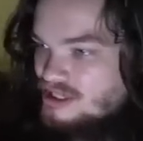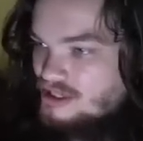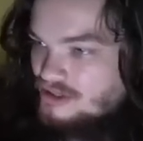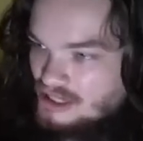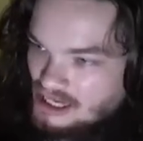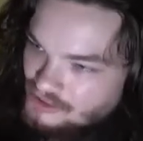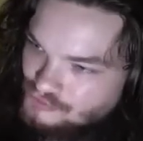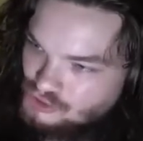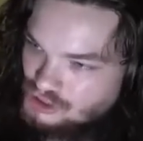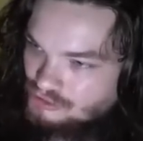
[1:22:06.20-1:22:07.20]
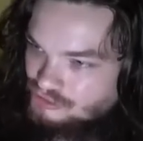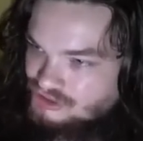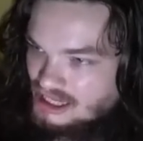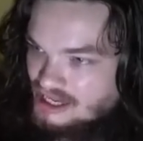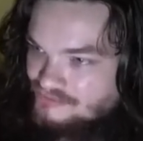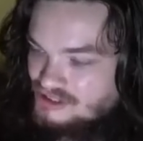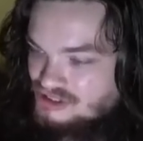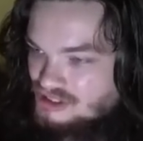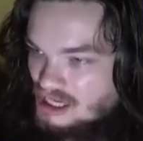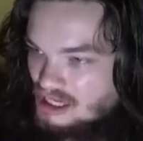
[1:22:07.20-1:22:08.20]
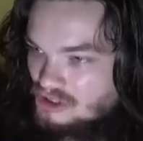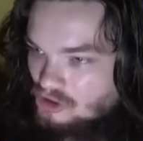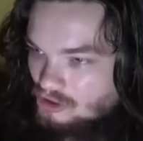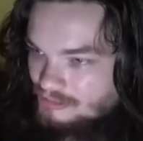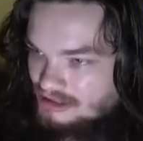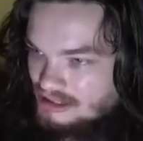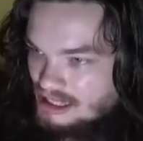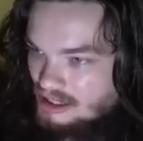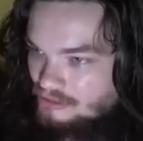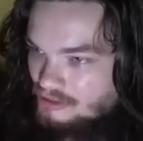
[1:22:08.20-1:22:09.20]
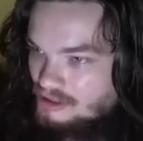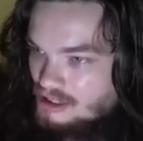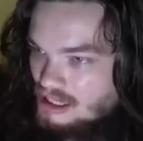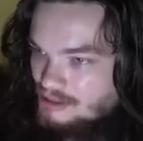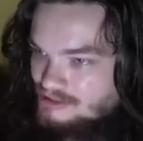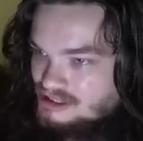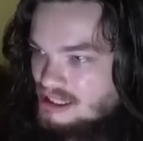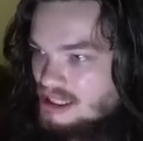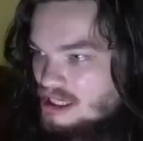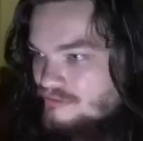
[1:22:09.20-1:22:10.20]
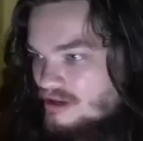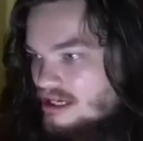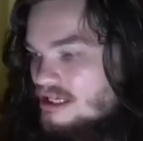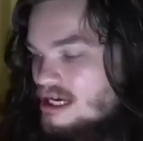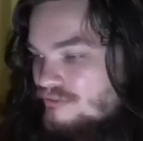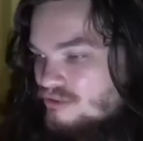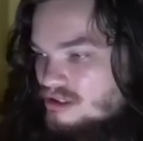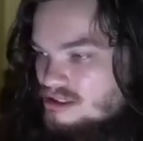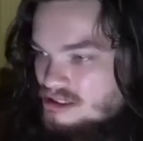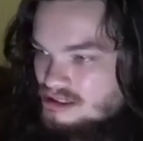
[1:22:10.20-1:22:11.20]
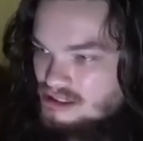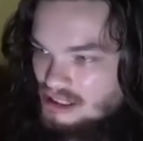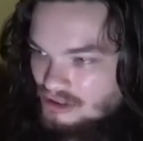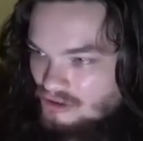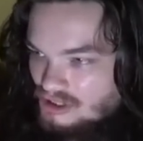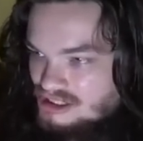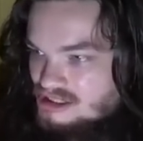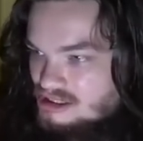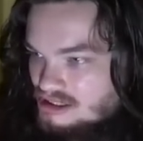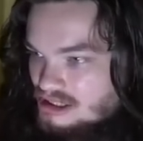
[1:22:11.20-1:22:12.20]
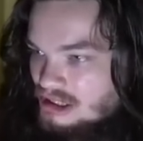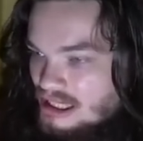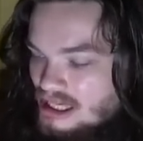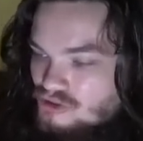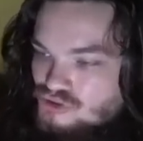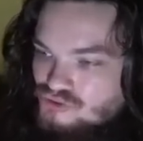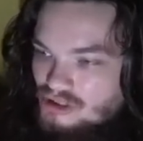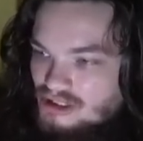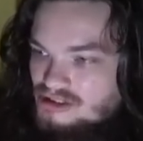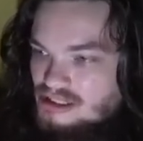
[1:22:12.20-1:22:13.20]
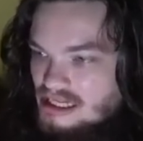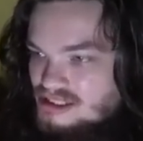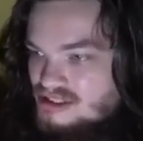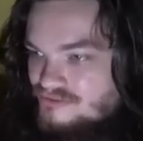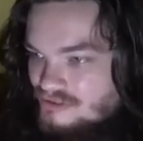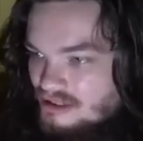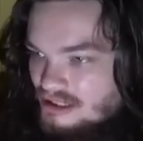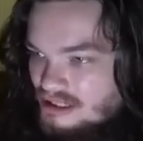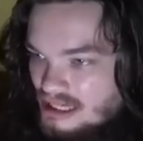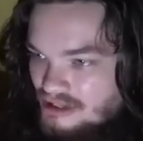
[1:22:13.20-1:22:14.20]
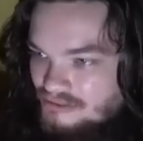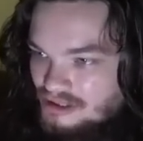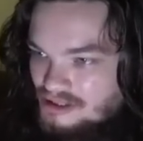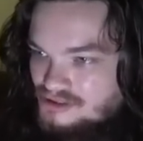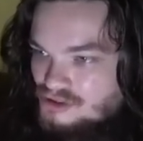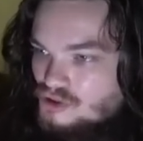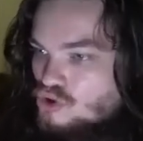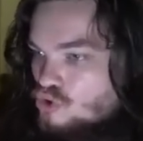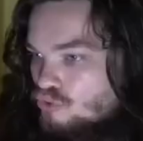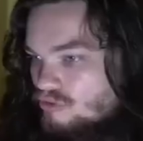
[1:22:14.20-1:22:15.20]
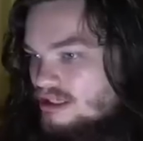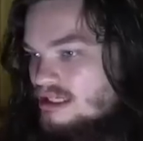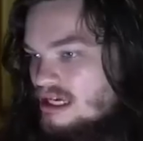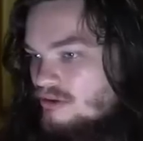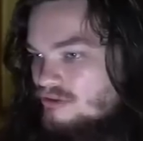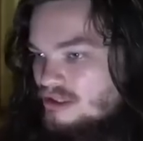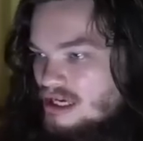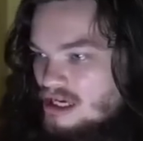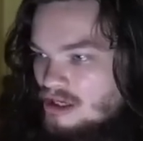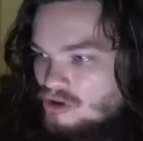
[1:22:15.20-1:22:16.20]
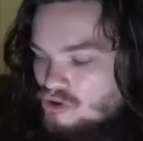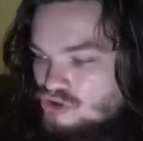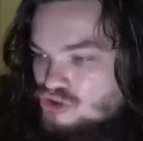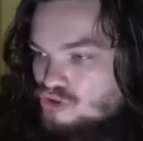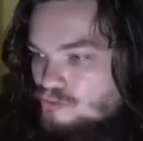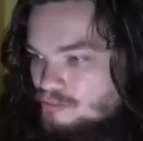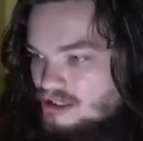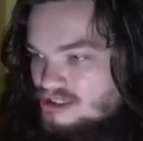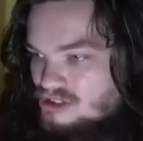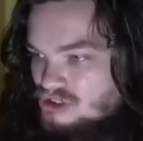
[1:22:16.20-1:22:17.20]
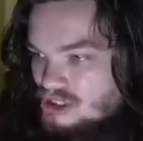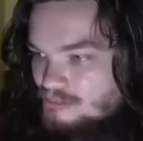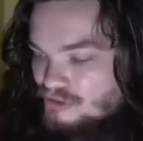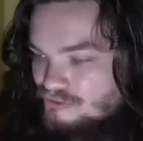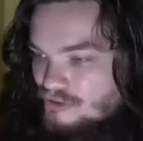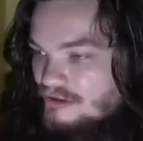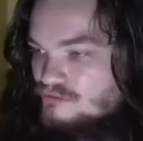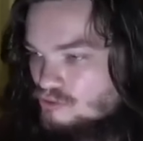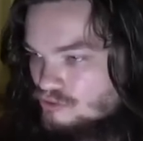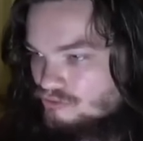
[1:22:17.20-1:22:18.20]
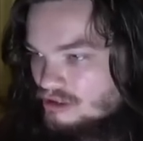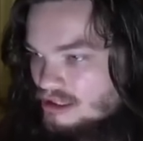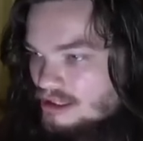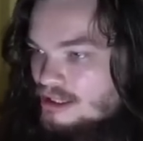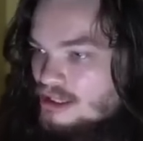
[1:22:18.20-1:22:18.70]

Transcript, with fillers: The head of the general staff is not calming down. Mistake of any African dictator is to deal airstrikes at civilian areas. Right now in the air are two places numbered five two three,